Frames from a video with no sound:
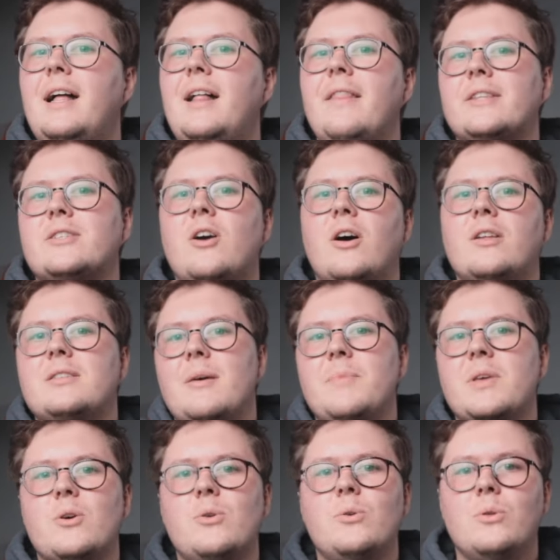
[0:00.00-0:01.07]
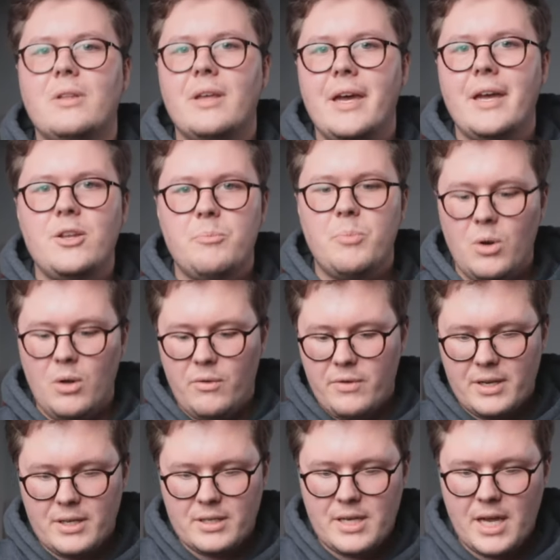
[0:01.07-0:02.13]
that's got something cool there and you pull off
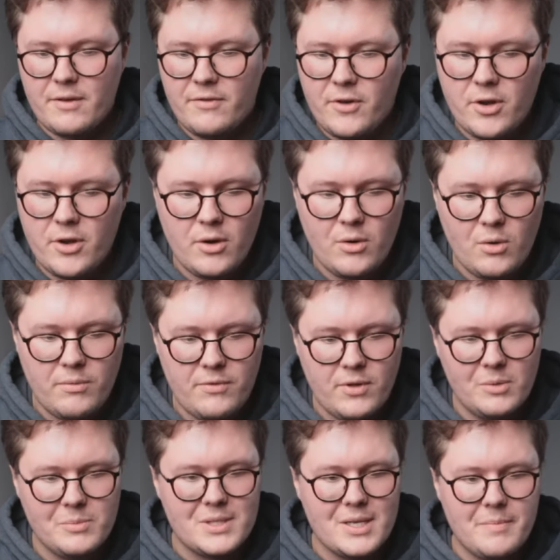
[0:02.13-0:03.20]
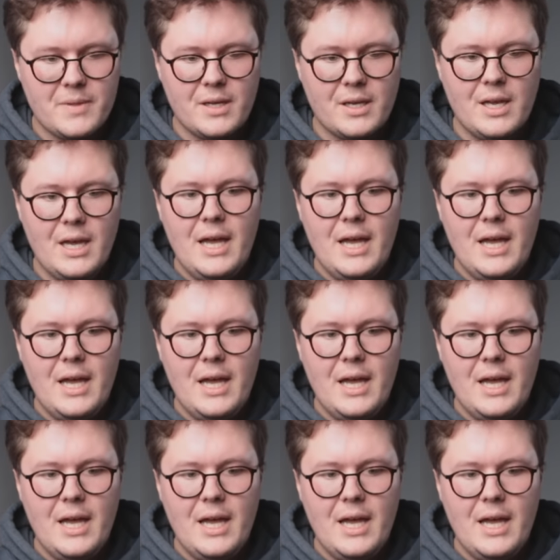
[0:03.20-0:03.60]
and take a photo or film something.